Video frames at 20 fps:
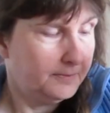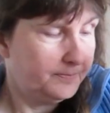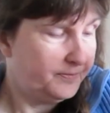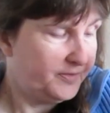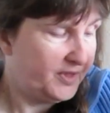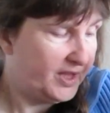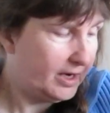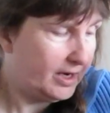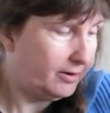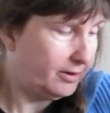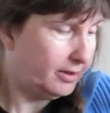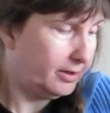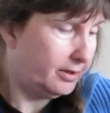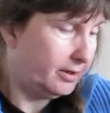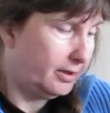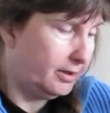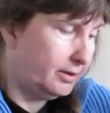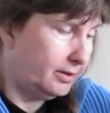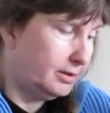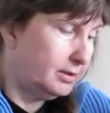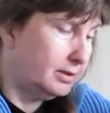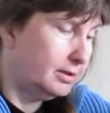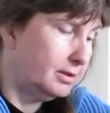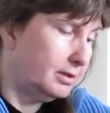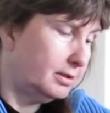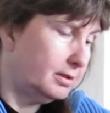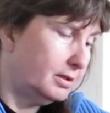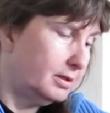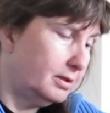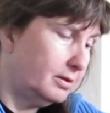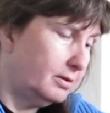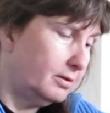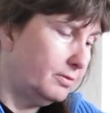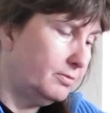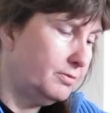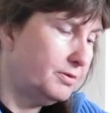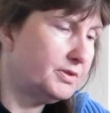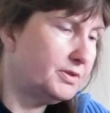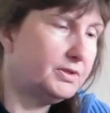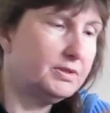There are
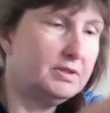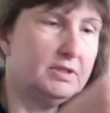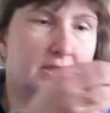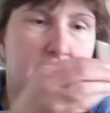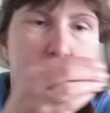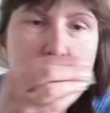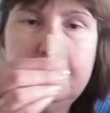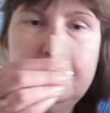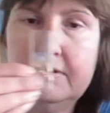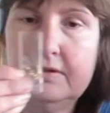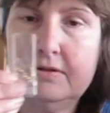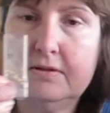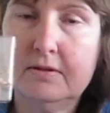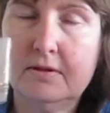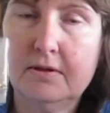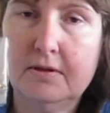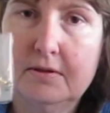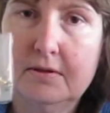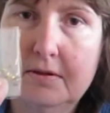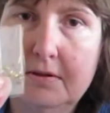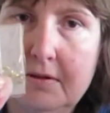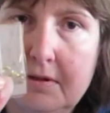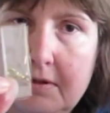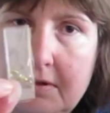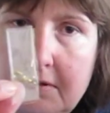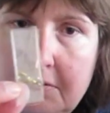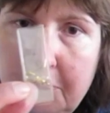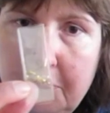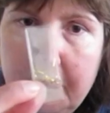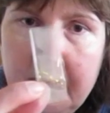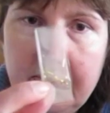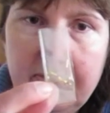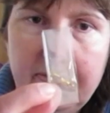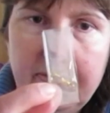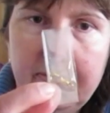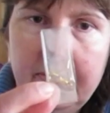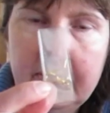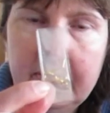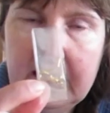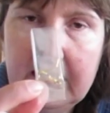hooks delivered with
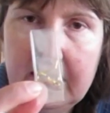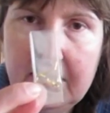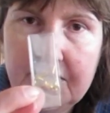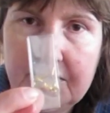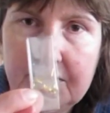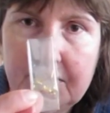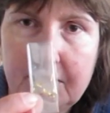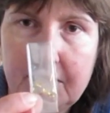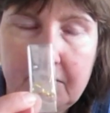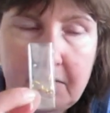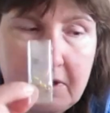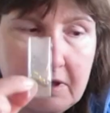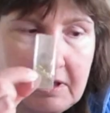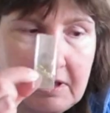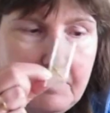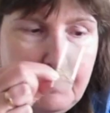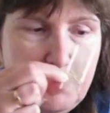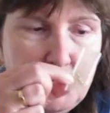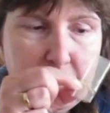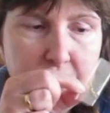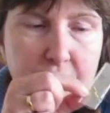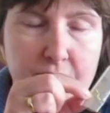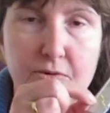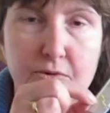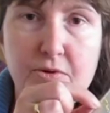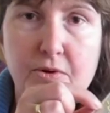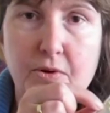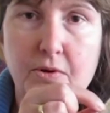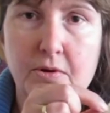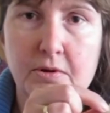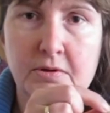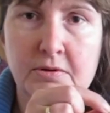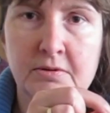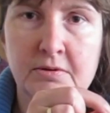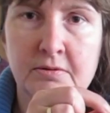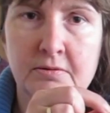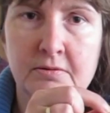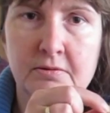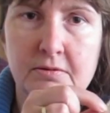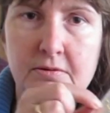it, so I can put a hook
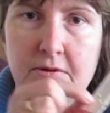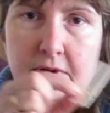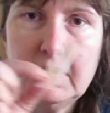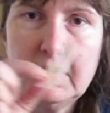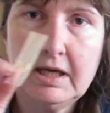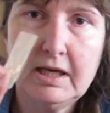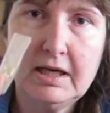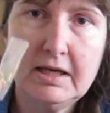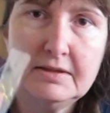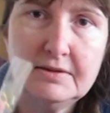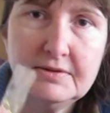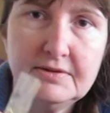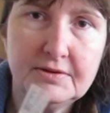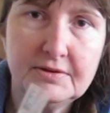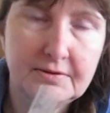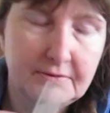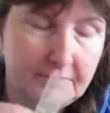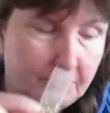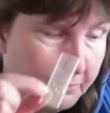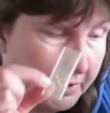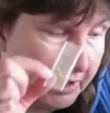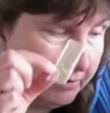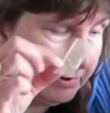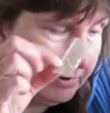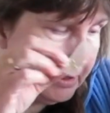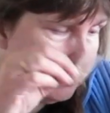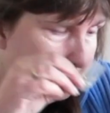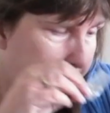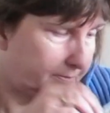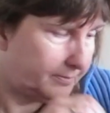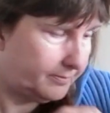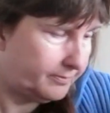on and wear it.